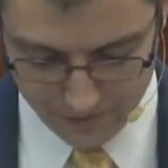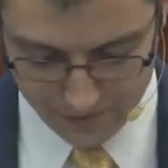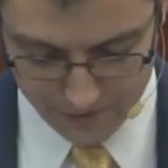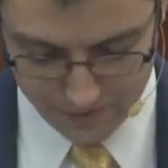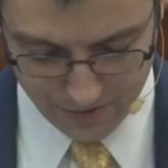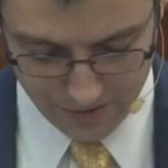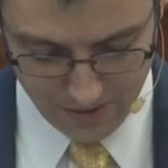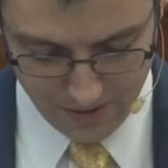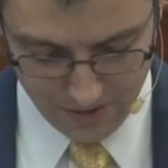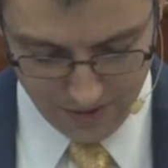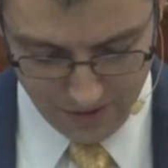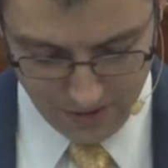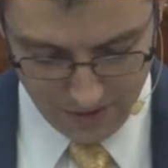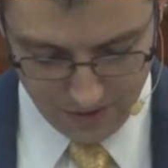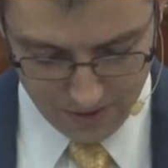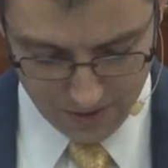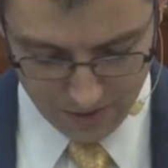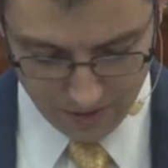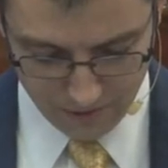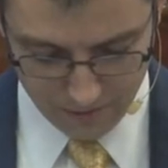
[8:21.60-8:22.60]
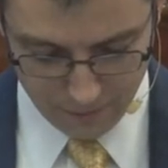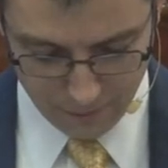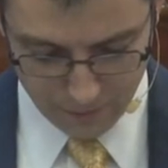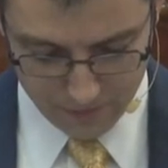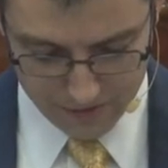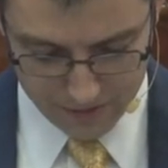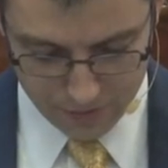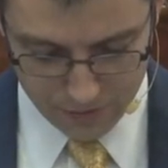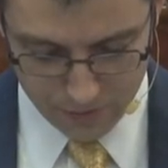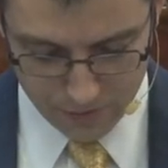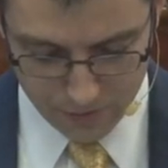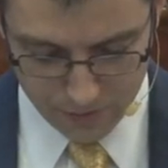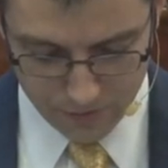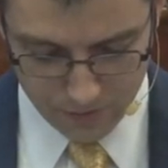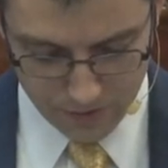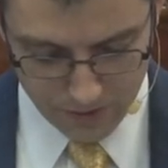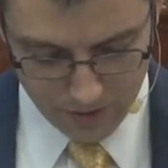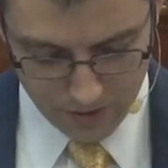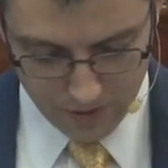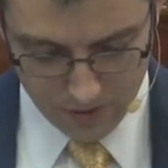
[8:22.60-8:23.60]
verse uh,
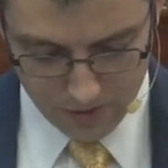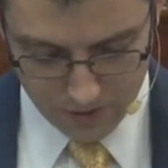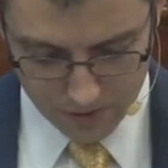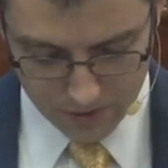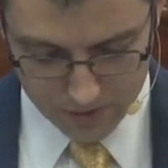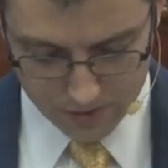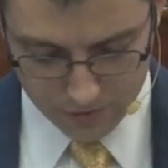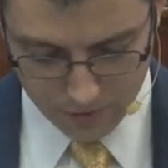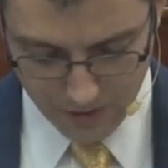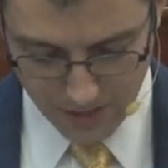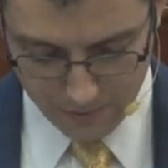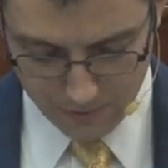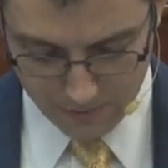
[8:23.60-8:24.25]
42. Uh, so